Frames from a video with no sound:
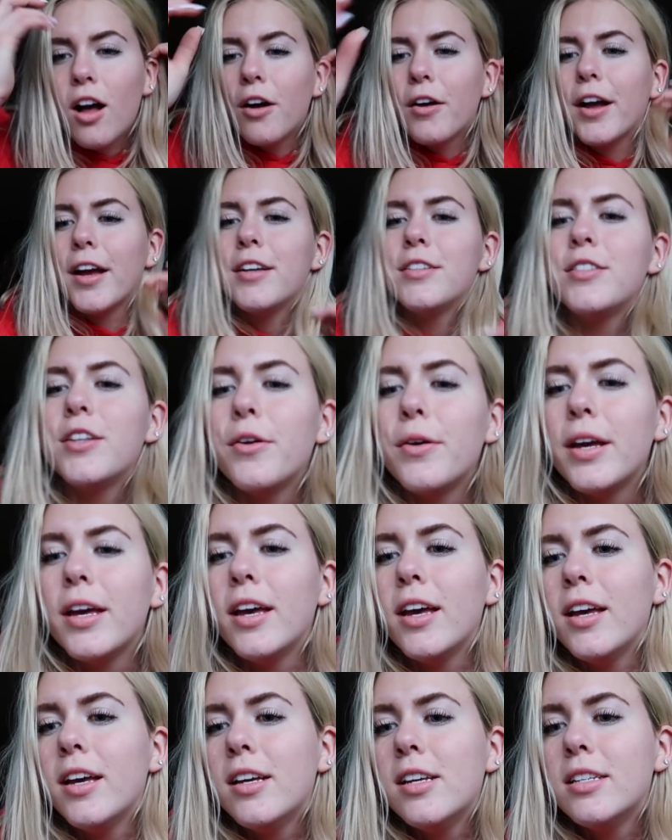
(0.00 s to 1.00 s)
Okay, so
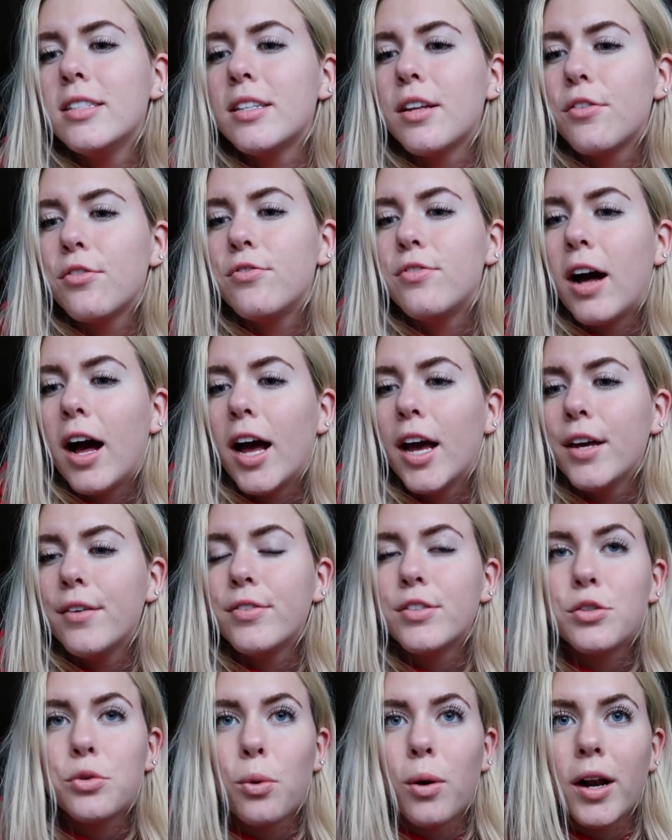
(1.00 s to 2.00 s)
it is
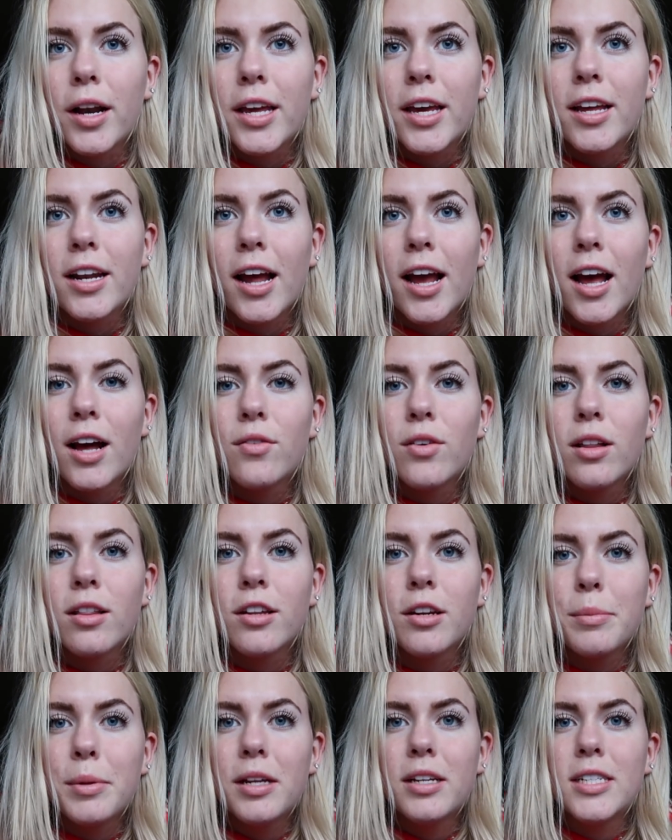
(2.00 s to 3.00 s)
5:20 and I have a
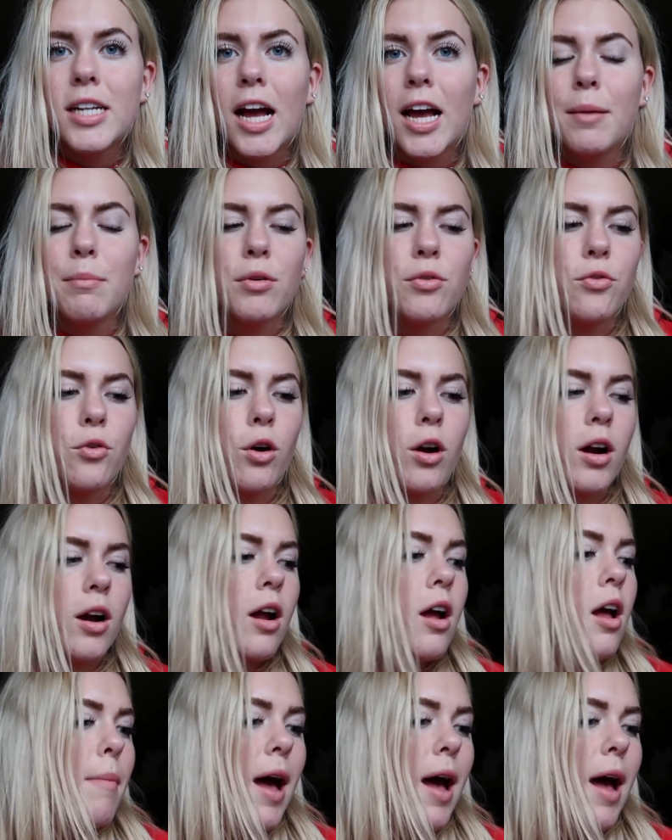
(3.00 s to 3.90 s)
little bit of time before